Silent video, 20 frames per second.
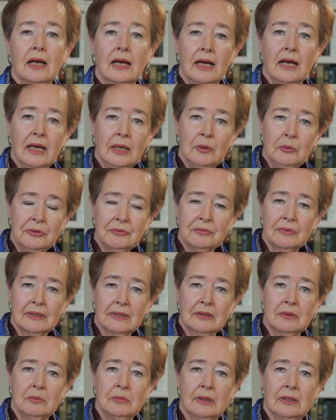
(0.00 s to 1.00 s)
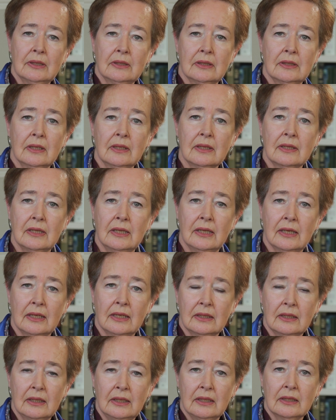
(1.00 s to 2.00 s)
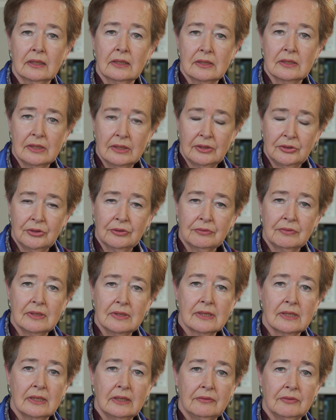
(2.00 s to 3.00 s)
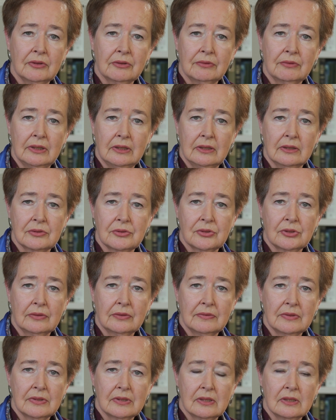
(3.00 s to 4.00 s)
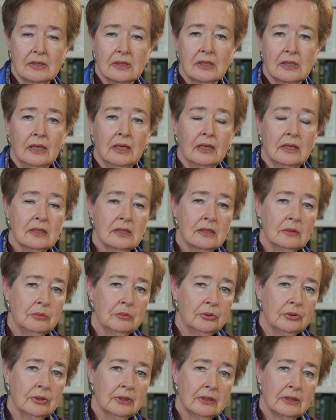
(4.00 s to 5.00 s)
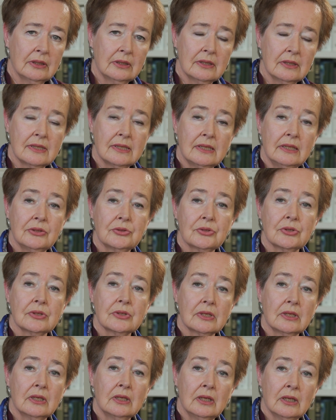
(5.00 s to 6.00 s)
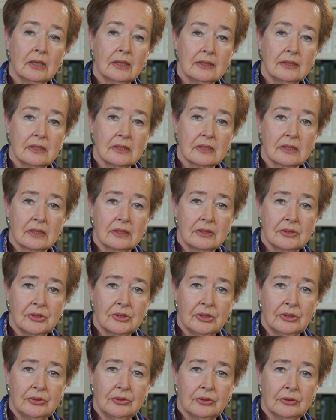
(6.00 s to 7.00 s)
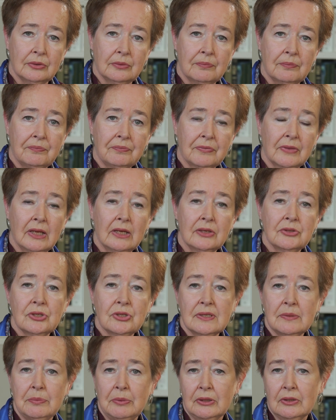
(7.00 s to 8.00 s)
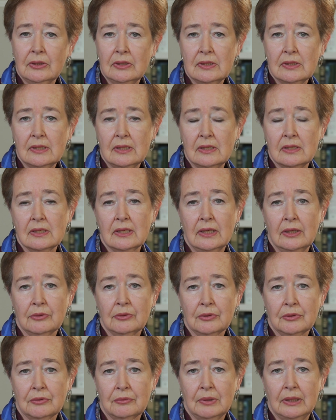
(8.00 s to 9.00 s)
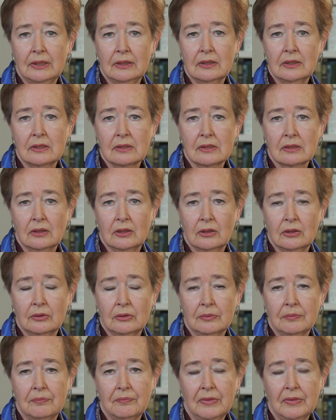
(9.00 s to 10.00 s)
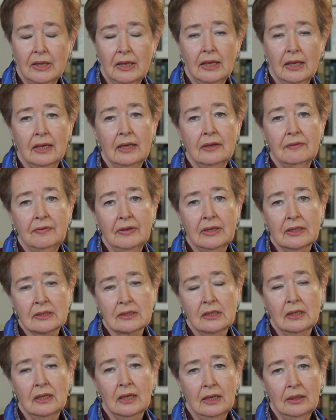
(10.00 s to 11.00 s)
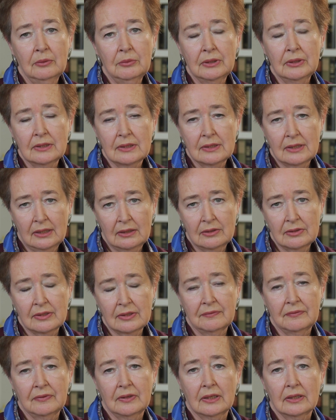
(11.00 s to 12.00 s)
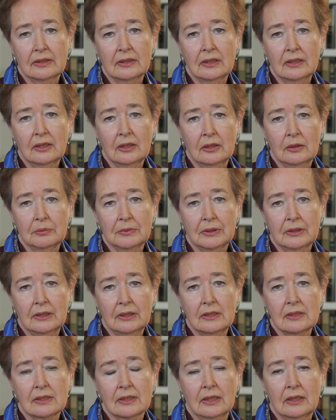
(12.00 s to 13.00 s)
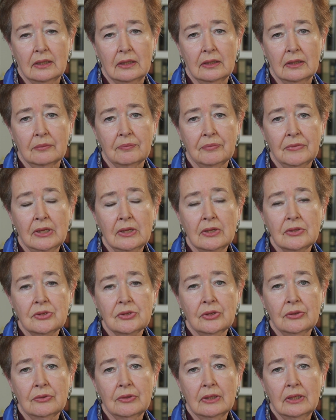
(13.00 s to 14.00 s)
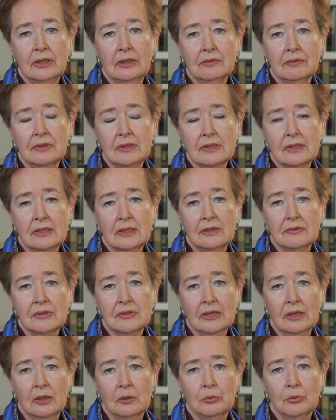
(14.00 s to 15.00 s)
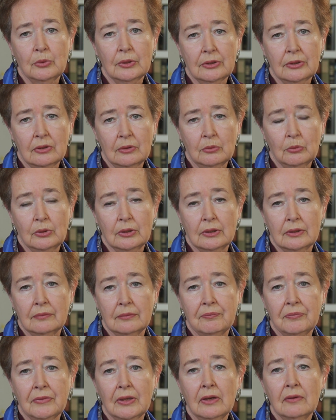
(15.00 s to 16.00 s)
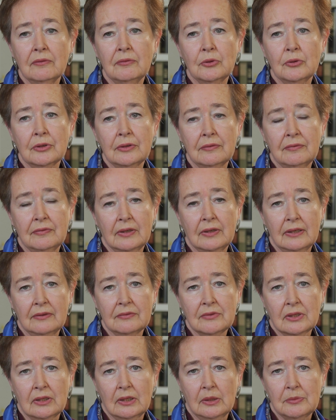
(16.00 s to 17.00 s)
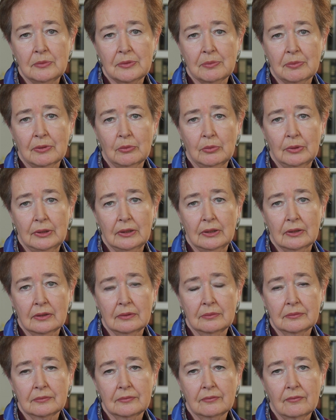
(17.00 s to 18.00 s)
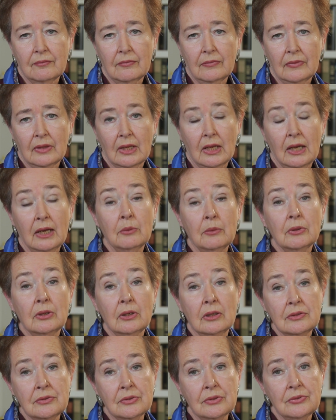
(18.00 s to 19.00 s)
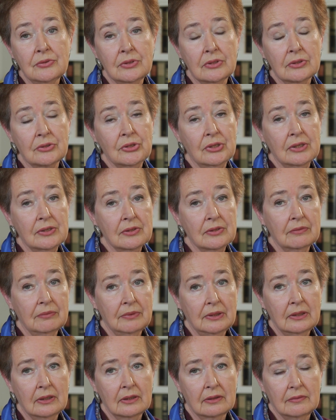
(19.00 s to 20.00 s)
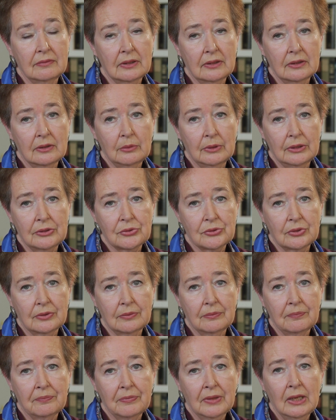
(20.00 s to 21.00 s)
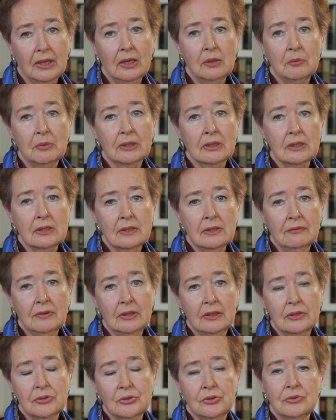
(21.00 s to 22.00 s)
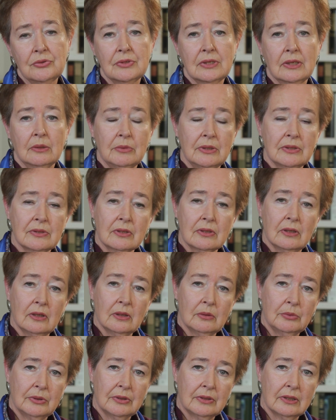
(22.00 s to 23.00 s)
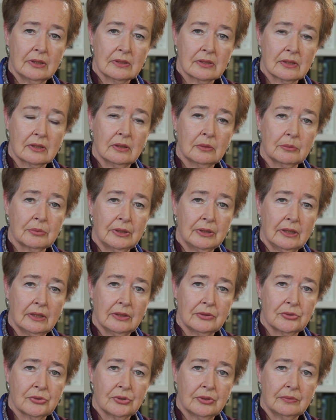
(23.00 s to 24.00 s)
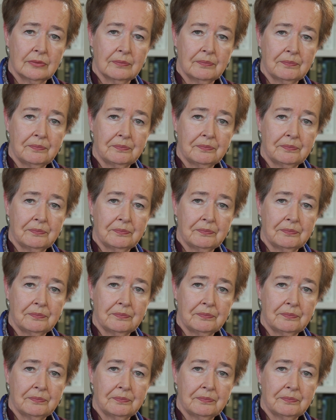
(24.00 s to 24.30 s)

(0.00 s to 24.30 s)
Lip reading: I would recommend that he continue receiving reading services. It's important that his teachers not discontinue just because his error rate is low. In fact, I would intensify the help that he's getting so that he receives help one-on-one 4 to 5 times per week. I would also suggest a reading evaluation because of the issues that we saw with its comprehension.